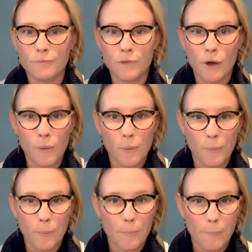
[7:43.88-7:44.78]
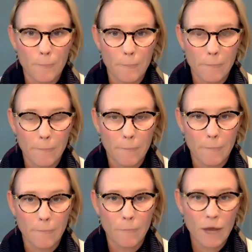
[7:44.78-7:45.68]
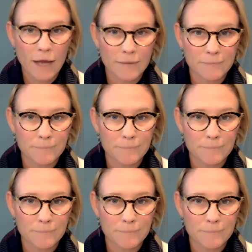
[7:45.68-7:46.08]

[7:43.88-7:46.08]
No. Why?